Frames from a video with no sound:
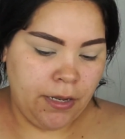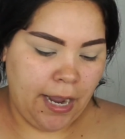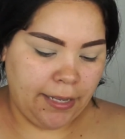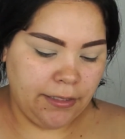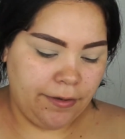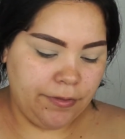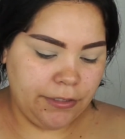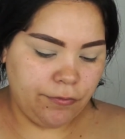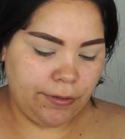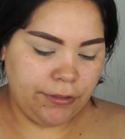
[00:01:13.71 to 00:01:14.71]
I love
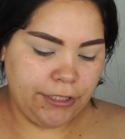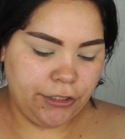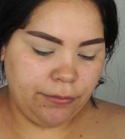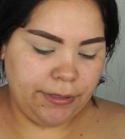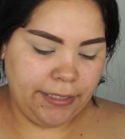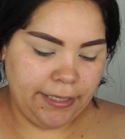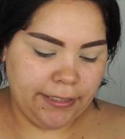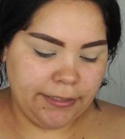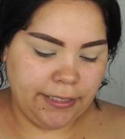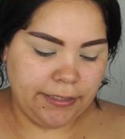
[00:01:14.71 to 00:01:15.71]
this foundation
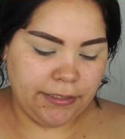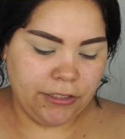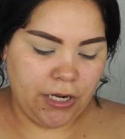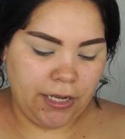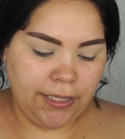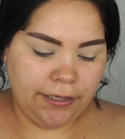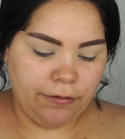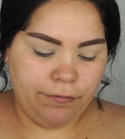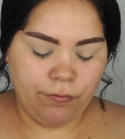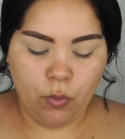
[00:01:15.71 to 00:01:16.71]
because it's not like
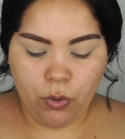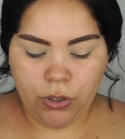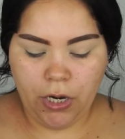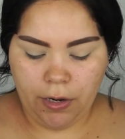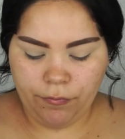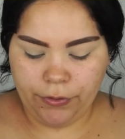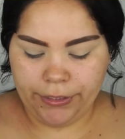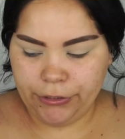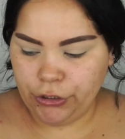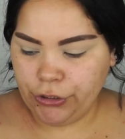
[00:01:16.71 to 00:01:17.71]
full
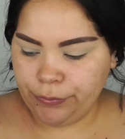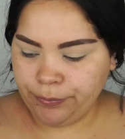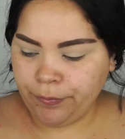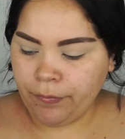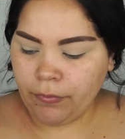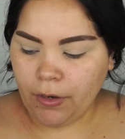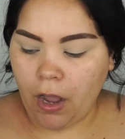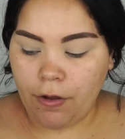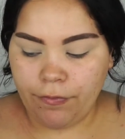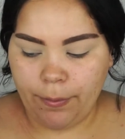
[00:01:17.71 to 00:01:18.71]
coverage
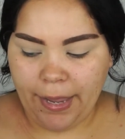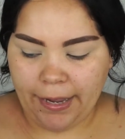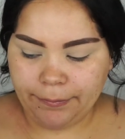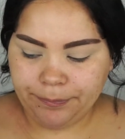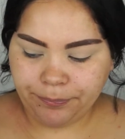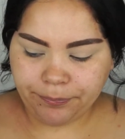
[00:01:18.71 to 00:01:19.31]
off the bat.